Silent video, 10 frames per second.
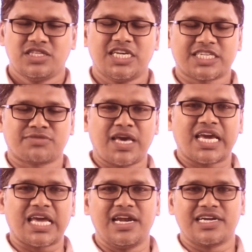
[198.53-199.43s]
Just
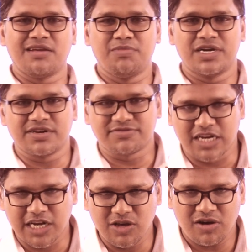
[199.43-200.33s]
make a little bit of
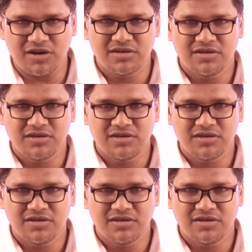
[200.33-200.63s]
schedule.